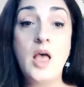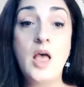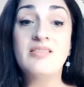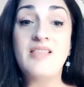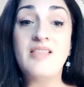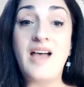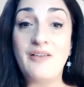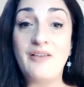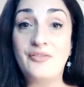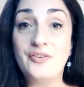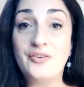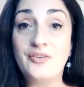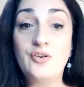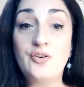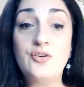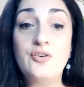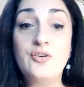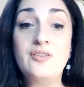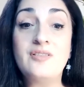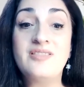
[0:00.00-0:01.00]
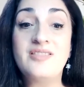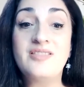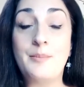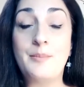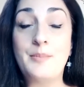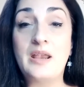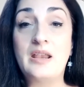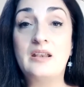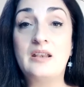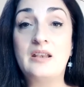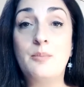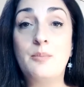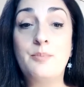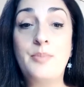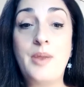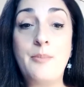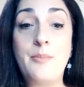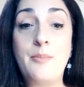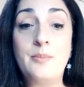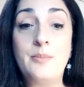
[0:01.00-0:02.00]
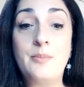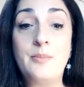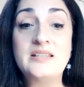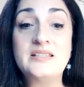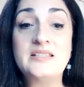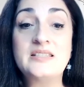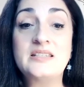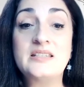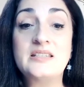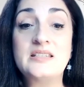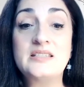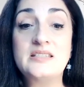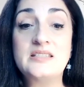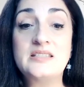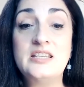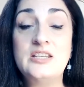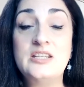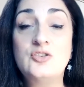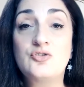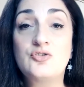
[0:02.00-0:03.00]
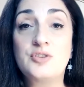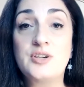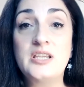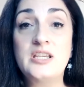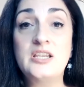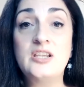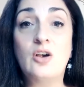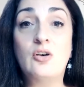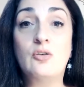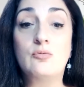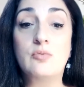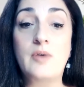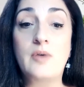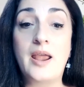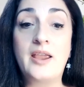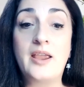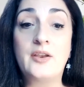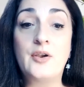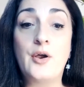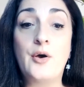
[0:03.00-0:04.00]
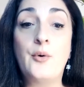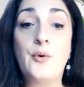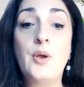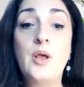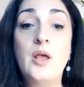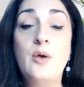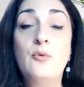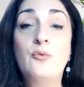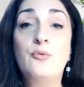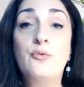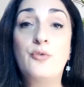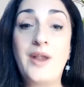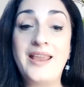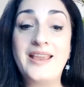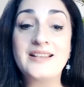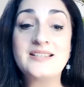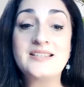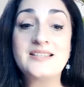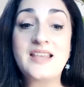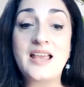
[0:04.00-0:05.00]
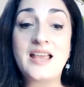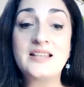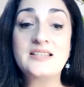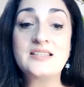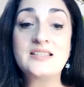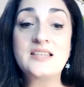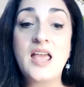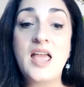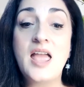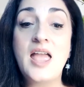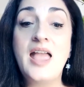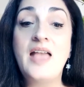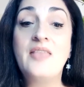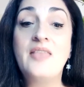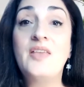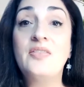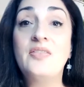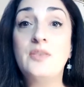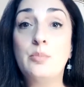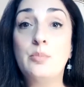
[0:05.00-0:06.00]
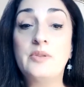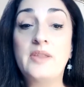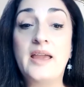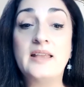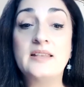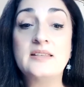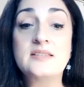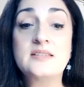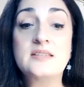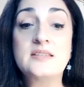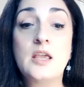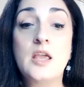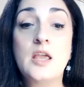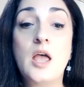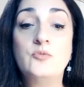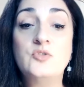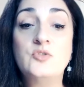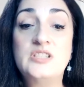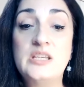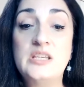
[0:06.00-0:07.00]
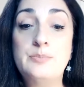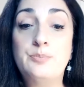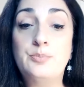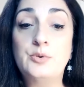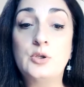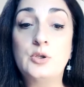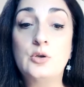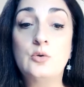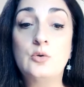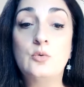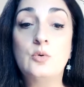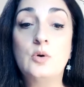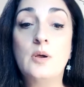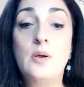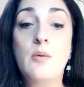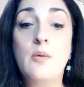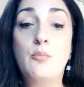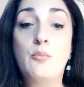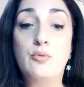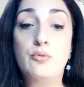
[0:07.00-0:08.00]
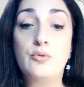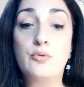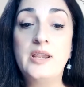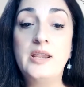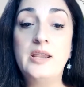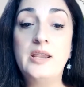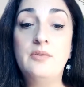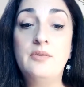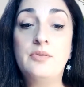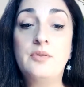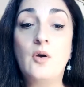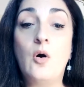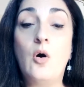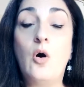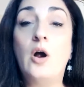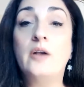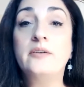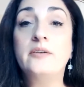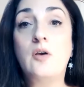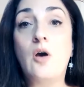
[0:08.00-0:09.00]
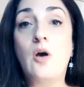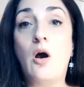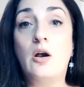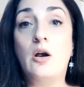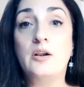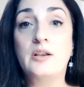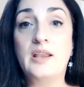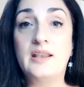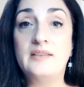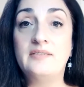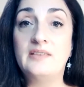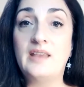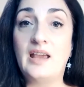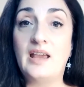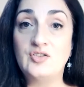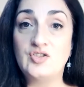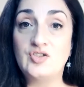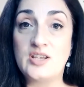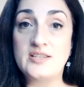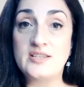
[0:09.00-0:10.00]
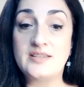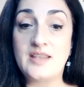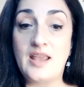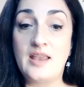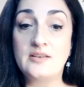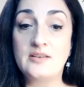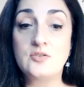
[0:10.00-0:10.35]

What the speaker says: lavender, lemon, peppermint, tea tree, oregano, frankincense, and then the blends Deep Blue, Breathe, On Guard, and DigestZen.